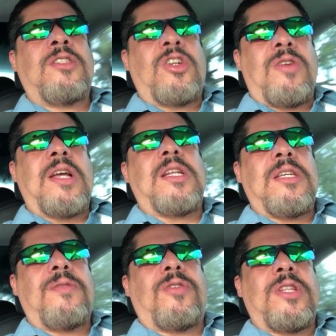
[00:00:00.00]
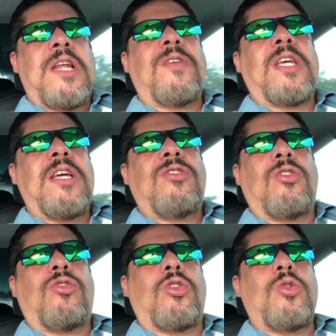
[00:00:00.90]
directly for the
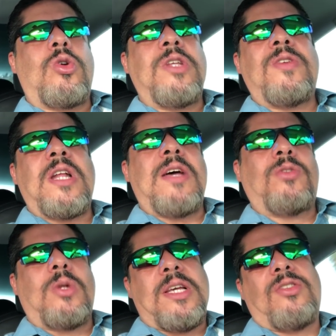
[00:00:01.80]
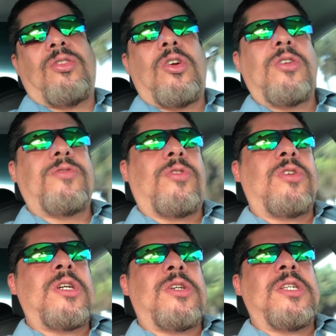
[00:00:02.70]
navigation, so you don't even have to like search
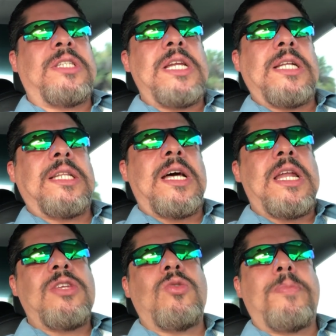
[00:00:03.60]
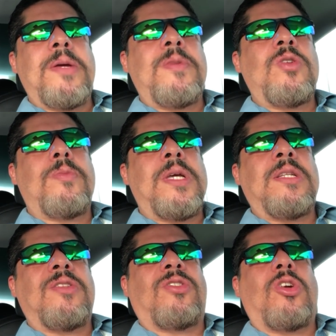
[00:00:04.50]
for it or anything like that. Like maybe you
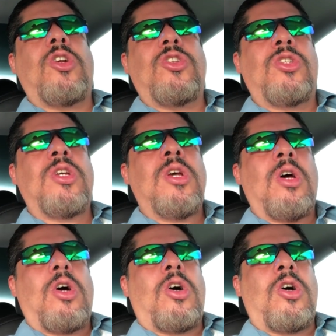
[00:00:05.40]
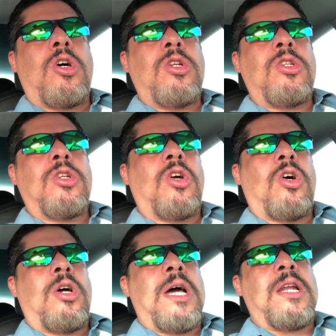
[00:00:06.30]
made the search
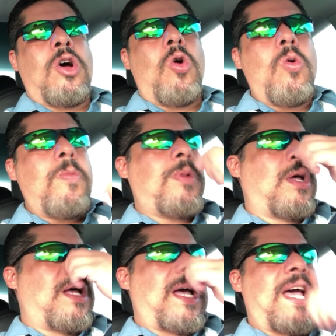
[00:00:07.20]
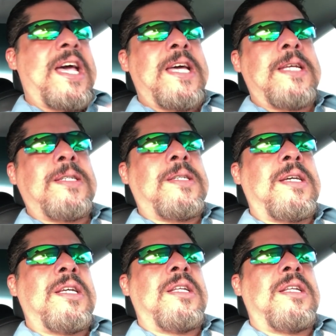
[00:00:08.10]
at home and